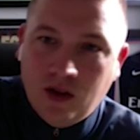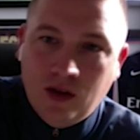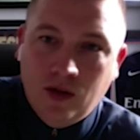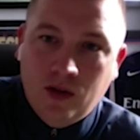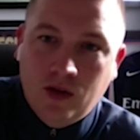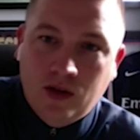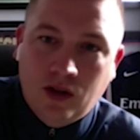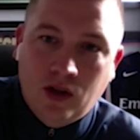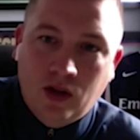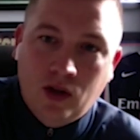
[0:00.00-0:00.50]
a
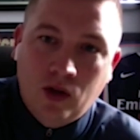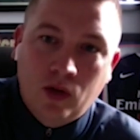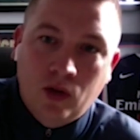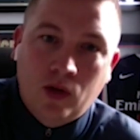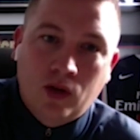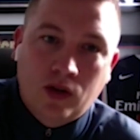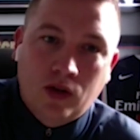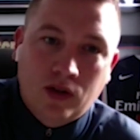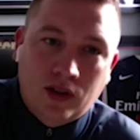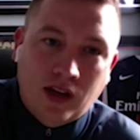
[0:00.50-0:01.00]

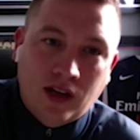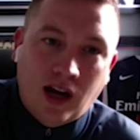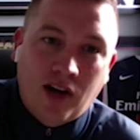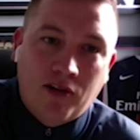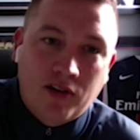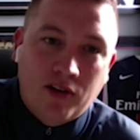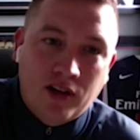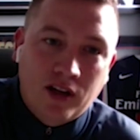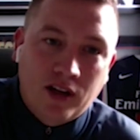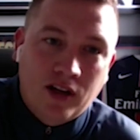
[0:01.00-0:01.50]
Luke,
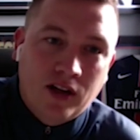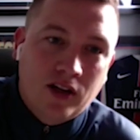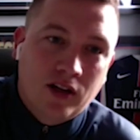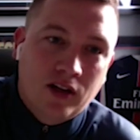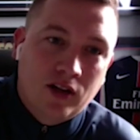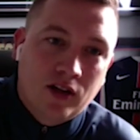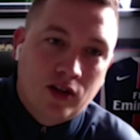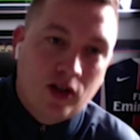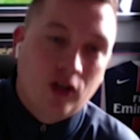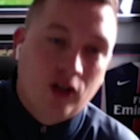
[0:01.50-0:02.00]
Gary,
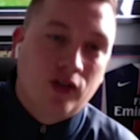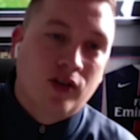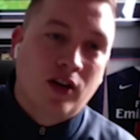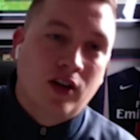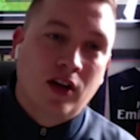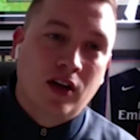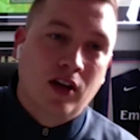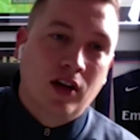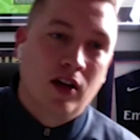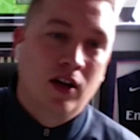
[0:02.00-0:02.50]

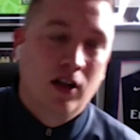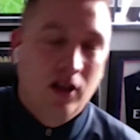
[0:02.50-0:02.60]
Dozer.